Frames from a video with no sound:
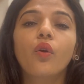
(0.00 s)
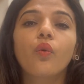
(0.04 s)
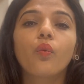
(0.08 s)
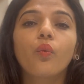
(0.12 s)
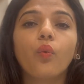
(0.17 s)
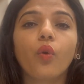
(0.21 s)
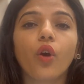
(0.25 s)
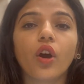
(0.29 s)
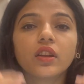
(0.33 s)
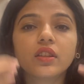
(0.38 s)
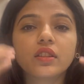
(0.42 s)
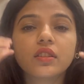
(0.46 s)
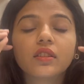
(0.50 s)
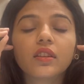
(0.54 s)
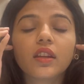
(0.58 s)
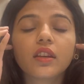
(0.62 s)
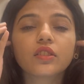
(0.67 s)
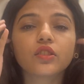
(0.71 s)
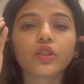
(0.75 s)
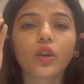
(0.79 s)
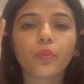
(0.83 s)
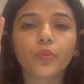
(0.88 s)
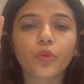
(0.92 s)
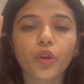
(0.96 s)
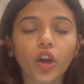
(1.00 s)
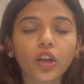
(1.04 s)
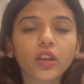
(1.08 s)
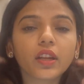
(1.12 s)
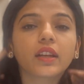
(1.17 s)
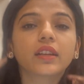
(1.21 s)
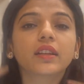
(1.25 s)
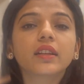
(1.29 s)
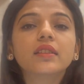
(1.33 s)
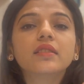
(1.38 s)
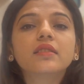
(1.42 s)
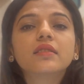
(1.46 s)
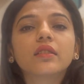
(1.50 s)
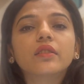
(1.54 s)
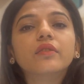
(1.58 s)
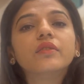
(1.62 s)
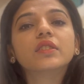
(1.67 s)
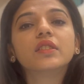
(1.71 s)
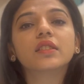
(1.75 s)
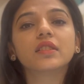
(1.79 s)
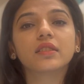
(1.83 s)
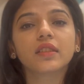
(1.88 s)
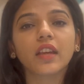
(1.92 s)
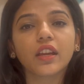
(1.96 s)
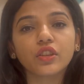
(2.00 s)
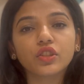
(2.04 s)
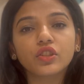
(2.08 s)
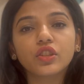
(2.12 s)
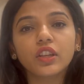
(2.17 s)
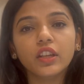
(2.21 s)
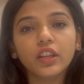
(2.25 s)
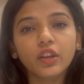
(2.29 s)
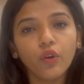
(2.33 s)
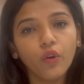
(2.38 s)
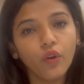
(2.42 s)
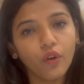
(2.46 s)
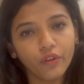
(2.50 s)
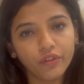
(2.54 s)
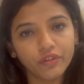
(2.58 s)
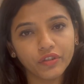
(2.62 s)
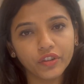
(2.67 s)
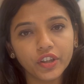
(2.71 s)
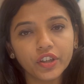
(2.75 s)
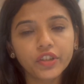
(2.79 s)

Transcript: what does your product and service essentially offer.